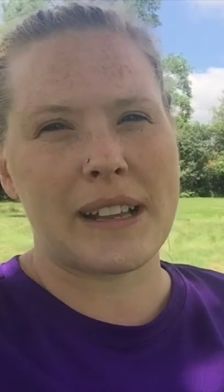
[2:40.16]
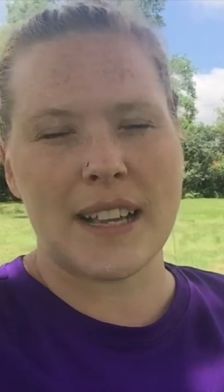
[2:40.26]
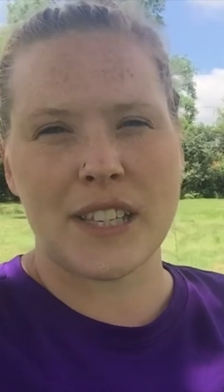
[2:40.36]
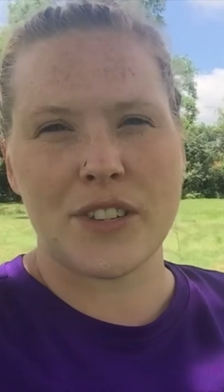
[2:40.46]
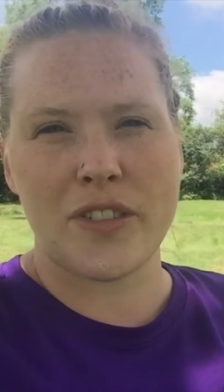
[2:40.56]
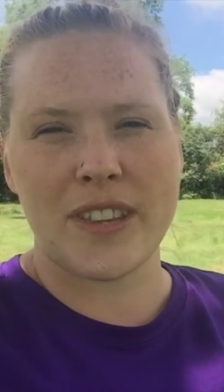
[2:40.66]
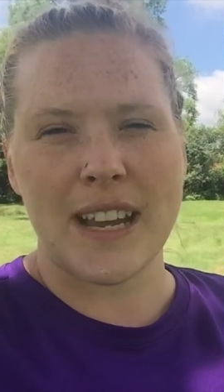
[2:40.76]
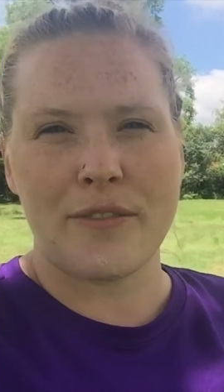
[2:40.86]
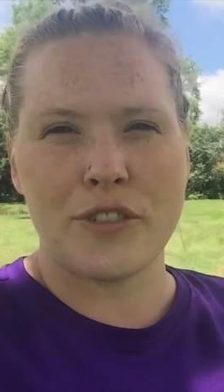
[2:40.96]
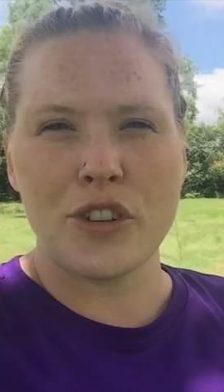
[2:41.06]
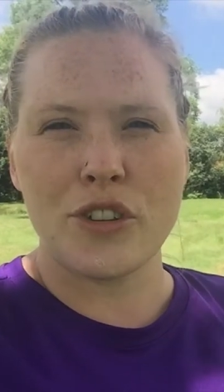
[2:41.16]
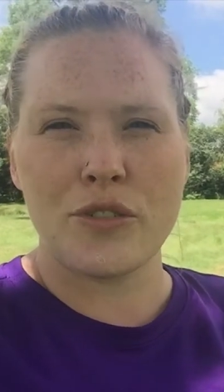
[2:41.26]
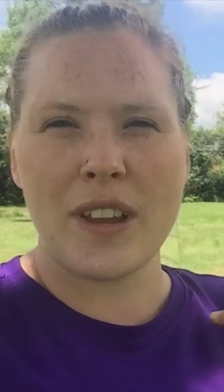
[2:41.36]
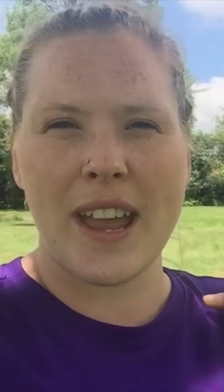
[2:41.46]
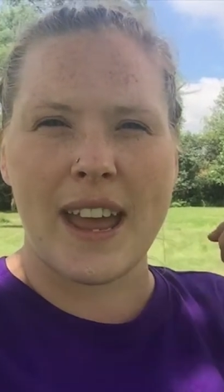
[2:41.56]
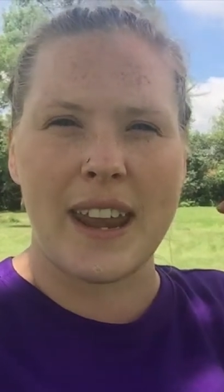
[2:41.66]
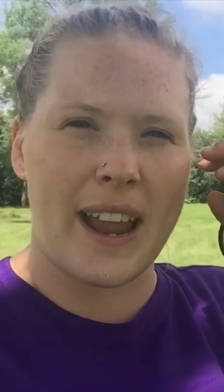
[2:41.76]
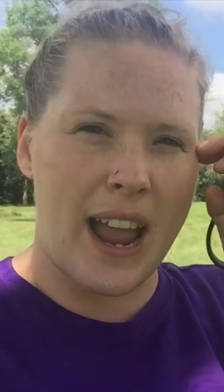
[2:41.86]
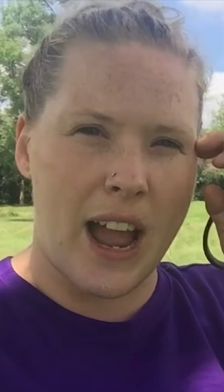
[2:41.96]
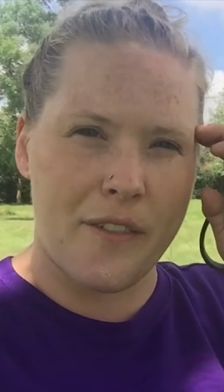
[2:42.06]
my classes for this afternoon, and
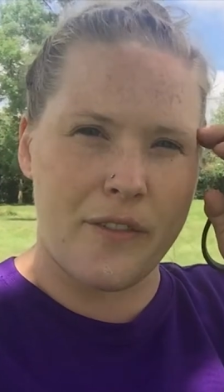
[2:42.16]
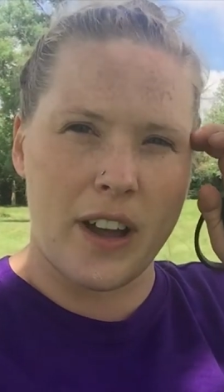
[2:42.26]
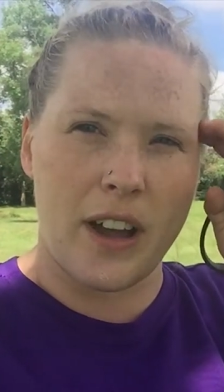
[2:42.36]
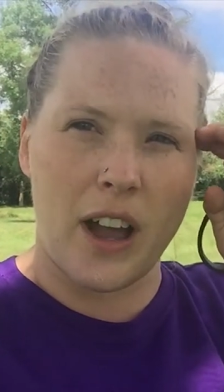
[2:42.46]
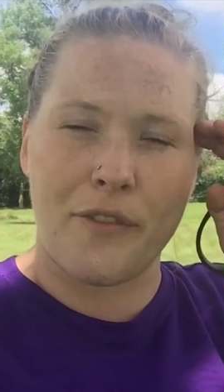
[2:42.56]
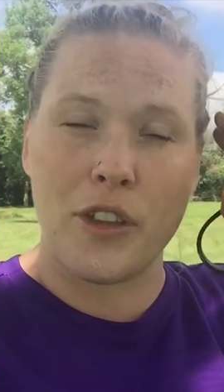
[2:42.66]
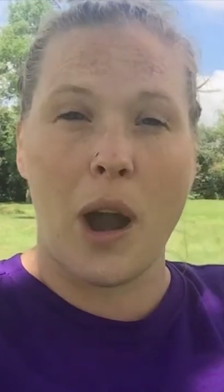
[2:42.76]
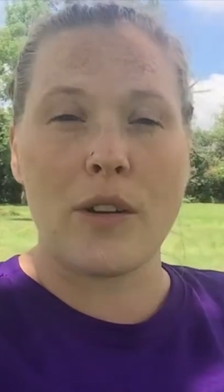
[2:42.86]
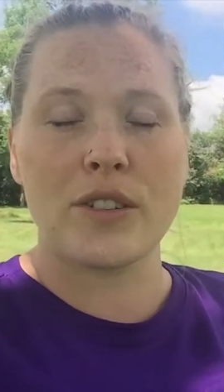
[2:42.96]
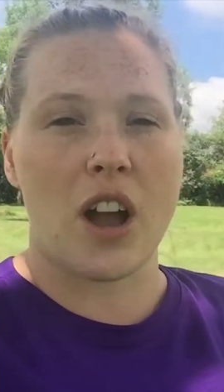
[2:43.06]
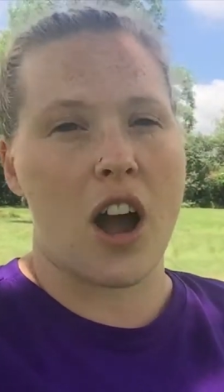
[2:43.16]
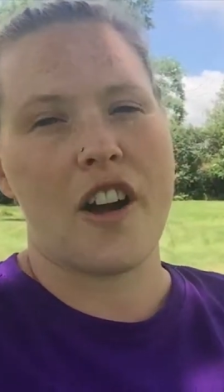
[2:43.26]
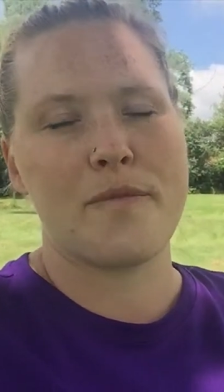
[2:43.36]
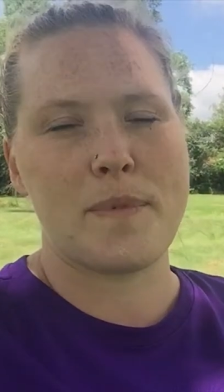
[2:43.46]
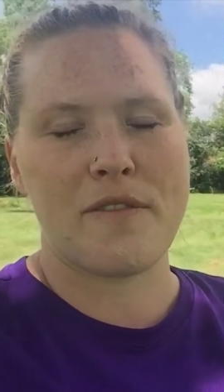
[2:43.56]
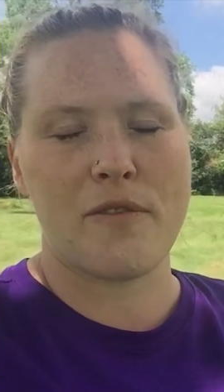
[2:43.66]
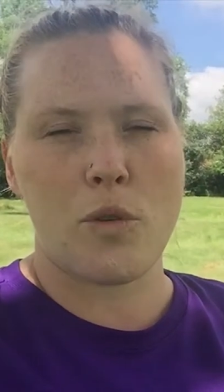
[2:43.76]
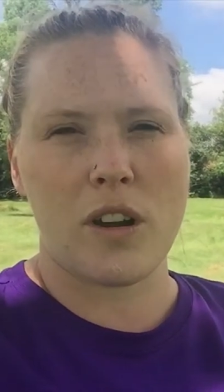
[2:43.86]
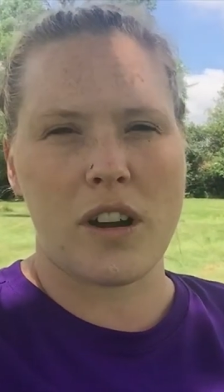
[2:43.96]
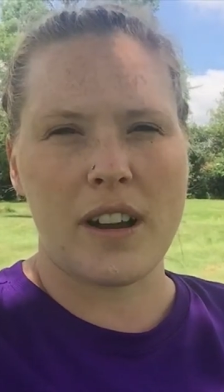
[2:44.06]
I have a few hours off
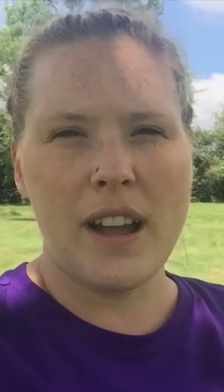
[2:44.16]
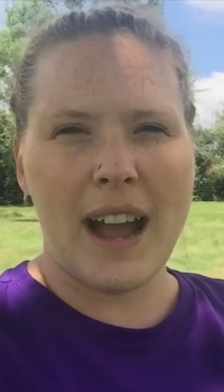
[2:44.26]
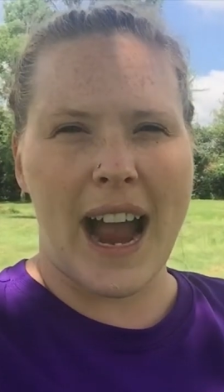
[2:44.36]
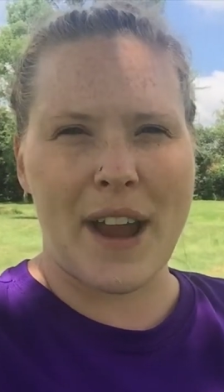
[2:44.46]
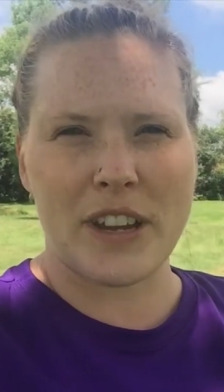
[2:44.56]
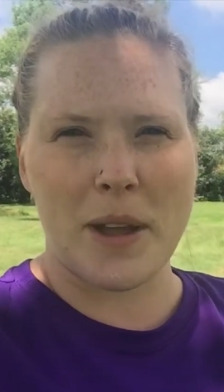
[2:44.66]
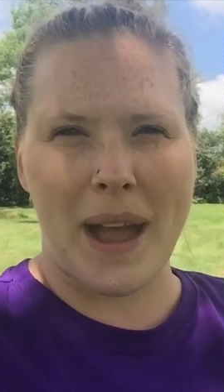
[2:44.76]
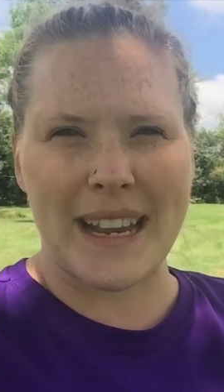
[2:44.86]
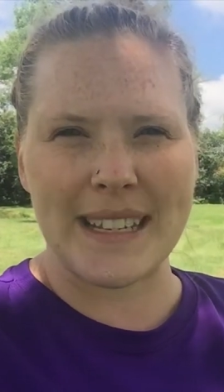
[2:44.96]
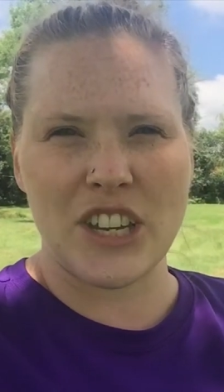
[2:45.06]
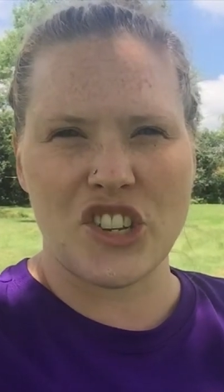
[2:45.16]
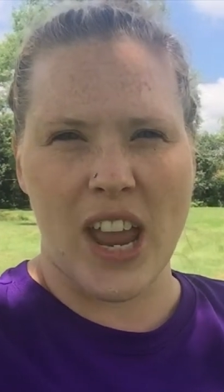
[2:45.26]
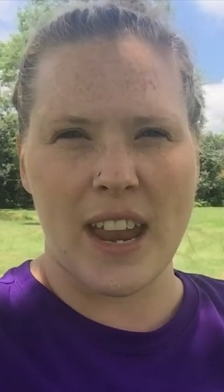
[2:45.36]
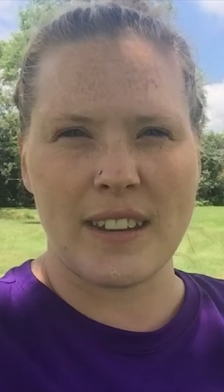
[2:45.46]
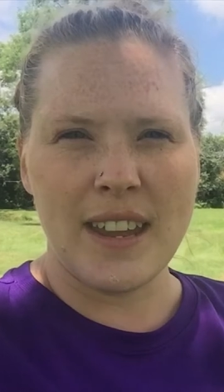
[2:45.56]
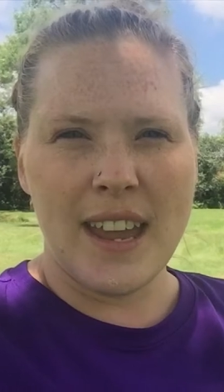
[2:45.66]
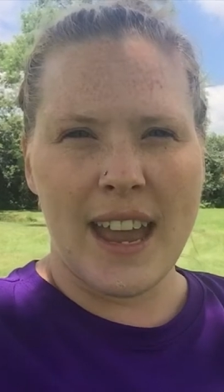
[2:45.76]
before I have to come back and teach again.